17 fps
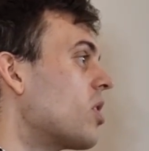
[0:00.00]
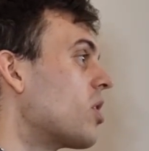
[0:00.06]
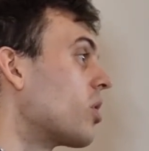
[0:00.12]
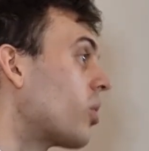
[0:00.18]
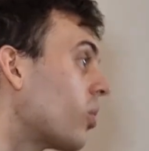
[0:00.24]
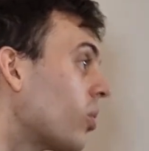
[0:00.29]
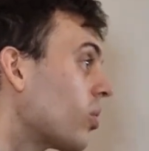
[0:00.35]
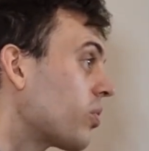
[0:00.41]

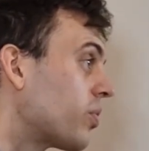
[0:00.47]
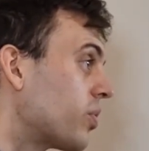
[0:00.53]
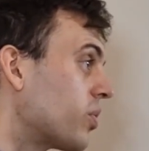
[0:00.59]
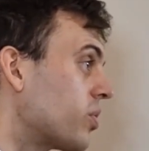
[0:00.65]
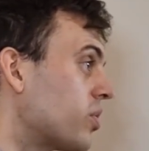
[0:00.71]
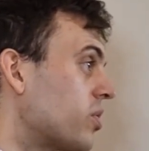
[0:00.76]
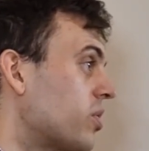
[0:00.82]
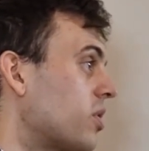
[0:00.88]
cold
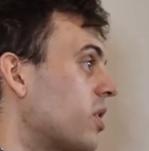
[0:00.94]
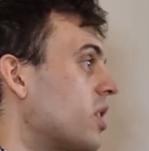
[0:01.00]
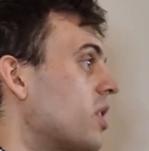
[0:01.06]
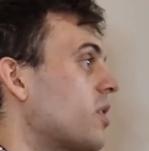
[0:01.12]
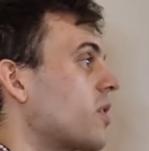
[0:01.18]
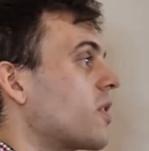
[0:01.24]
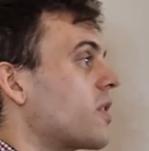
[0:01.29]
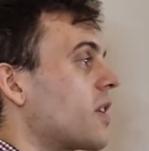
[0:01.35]
food
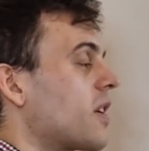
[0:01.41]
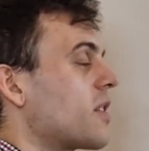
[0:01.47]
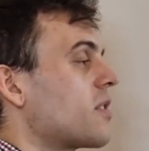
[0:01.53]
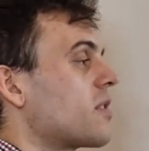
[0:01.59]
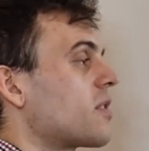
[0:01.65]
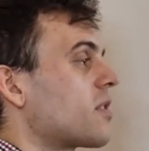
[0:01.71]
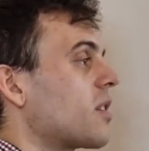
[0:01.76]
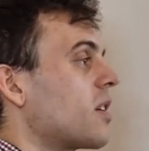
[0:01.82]
such
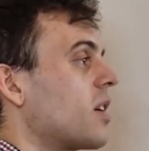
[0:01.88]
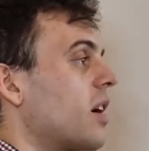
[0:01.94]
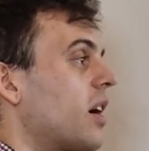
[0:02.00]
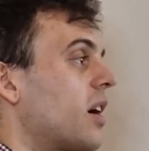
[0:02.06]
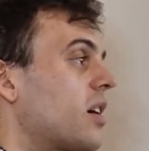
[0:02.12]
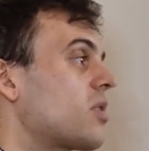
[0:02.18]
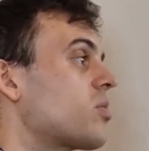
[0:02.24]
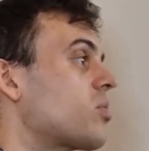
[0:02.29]
as
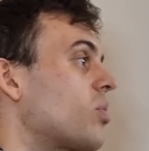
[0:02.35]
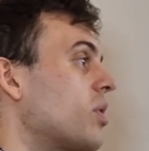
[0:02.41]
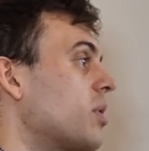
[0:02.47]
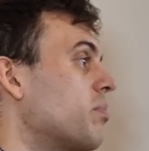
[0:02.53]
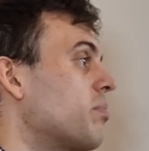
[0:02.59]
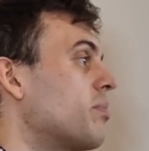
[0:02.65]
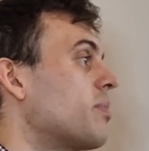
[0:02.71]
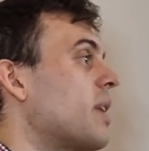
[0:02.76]
ice
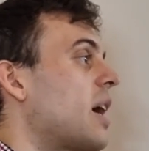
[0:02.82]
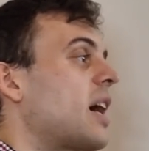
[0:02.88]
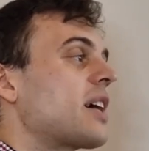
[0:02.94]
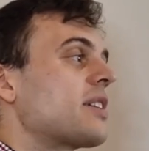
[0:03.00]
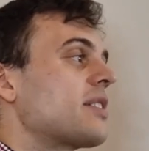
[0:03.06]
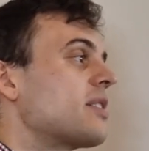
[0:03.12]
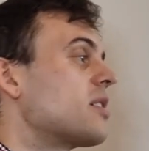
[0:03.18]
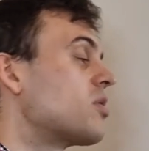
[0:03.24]
cream,
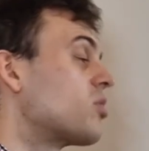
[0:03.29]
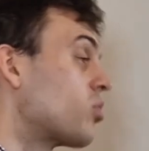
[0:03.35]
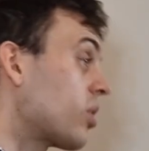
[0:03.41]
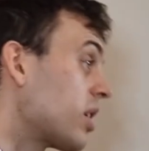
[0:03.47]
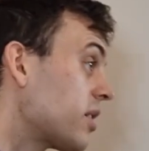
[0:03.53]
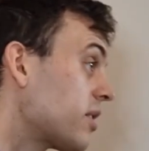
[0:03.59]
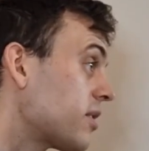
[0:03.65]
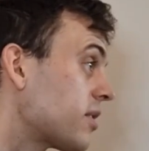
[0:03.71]
icy
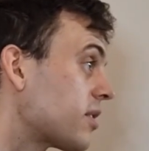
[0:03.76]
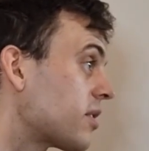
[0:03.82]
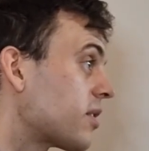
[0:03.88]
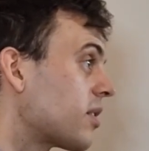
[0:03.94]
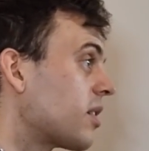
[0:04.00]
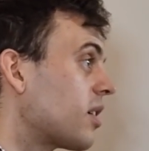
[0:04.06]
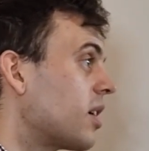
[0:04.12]
drinks,